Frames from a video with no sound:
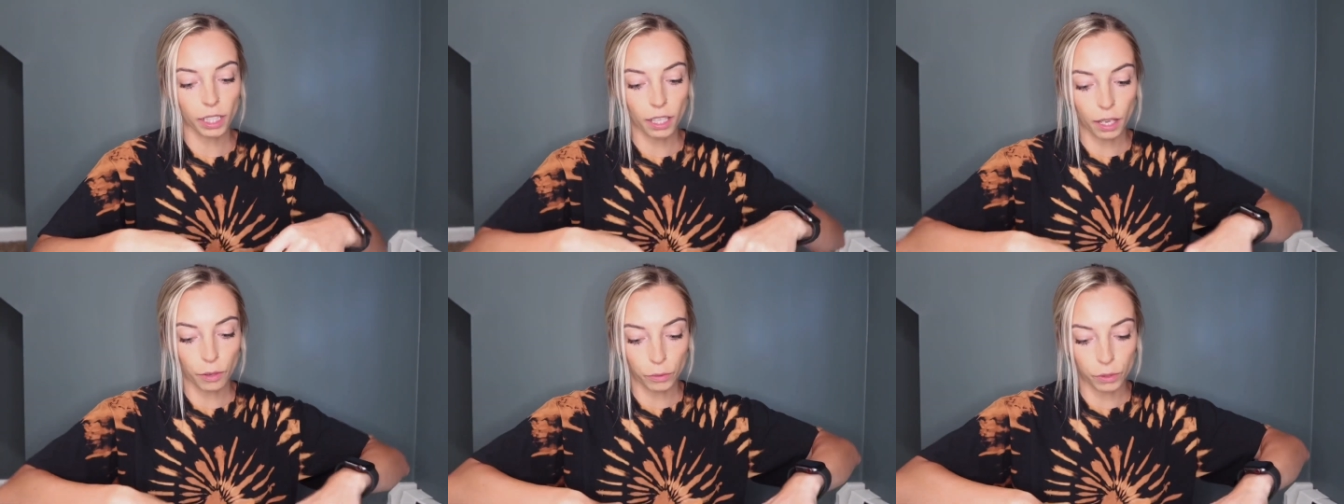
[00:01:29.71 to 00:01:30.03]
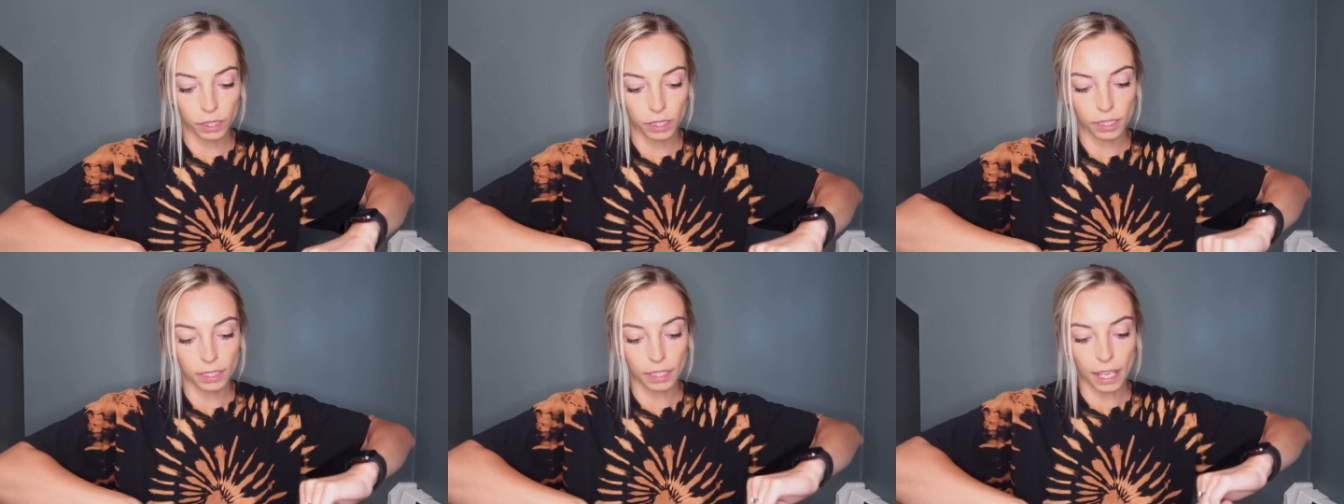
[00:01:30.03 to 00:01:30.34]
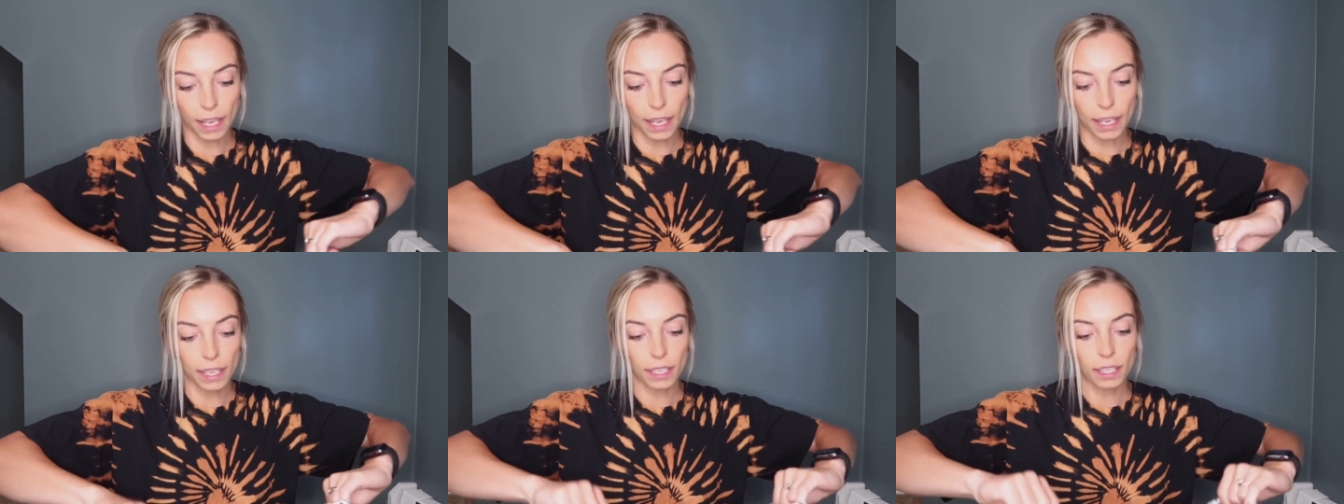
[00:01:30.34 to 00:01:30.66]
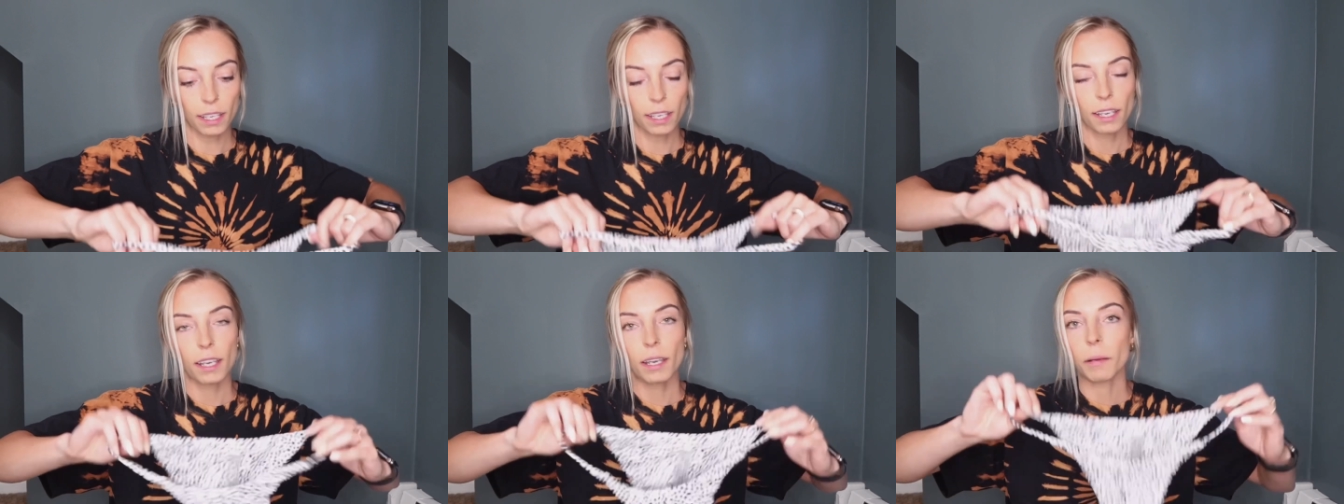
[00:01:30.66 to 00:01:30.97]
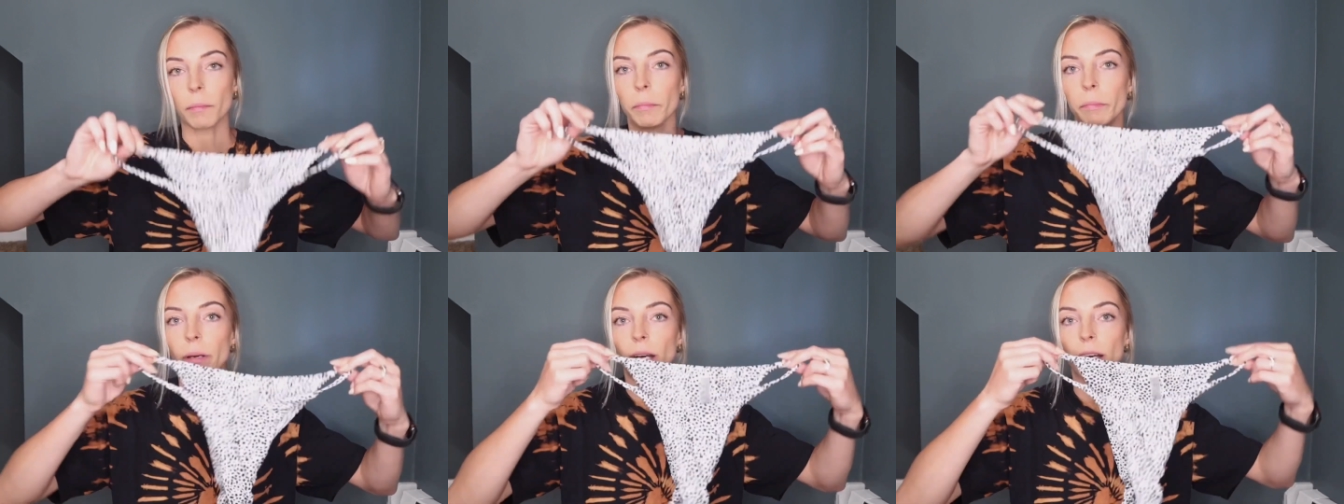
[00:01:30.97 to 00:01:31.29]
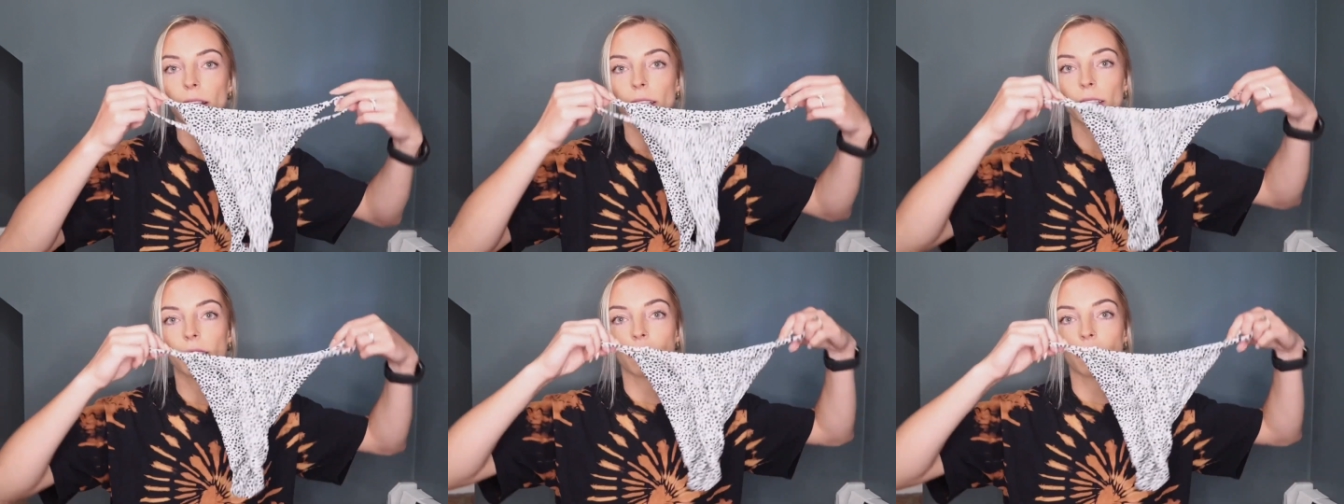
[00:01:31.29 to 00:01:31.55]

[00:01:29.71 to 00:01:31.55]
I would say, but